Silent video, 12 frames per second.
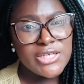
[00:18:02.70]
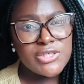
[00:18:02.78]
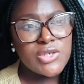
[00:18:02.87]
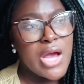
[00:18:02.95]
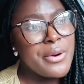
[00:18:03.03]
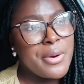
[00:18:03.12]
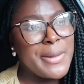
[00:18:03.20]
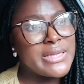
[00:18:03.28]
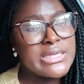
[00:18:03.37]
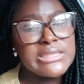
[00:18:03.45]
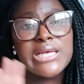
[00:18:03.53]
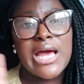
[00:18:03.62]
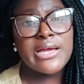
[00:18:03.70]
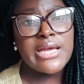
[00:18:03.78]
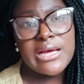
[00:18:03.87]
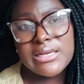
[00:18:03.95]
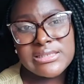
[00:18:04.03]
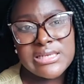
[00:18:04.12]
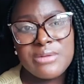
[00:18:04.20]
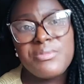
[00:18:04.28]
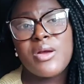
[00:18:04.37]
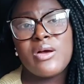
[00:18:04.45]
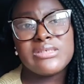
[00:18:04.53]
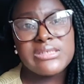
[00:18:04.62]
sorry about this, I gotta say it
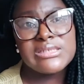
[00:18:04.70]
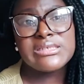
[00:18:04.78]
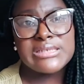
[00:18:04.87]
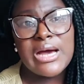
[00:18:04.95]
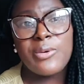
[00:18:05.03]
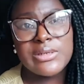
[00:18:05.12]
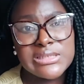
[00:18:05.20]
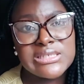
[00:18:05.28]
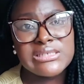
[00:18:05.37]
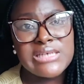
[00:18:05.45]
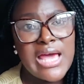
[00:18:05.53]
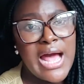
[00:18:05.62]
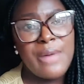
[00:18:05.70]
because this is how it is.